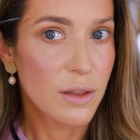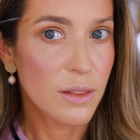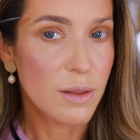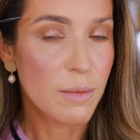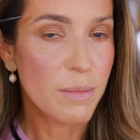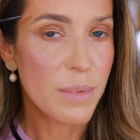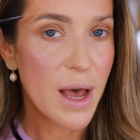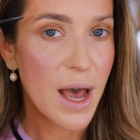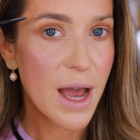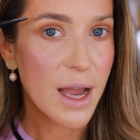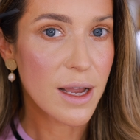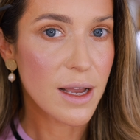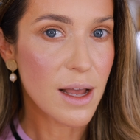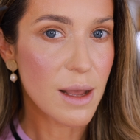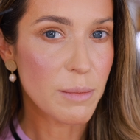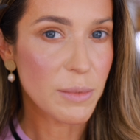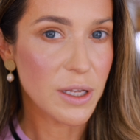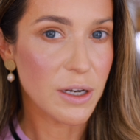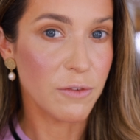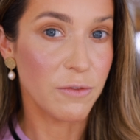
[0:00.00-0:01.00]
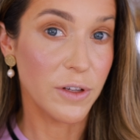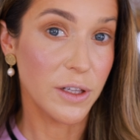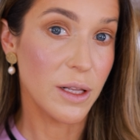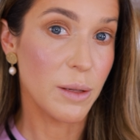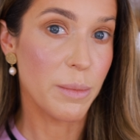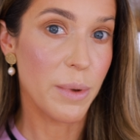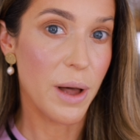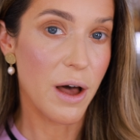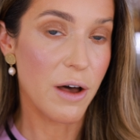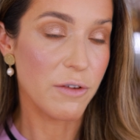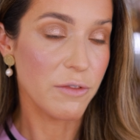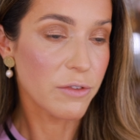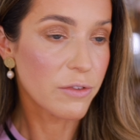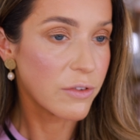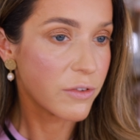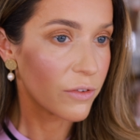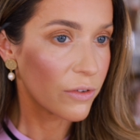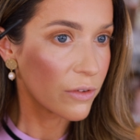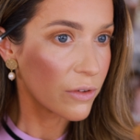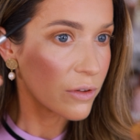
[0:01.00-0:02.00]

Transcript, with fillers: The back, I'm going to fill above.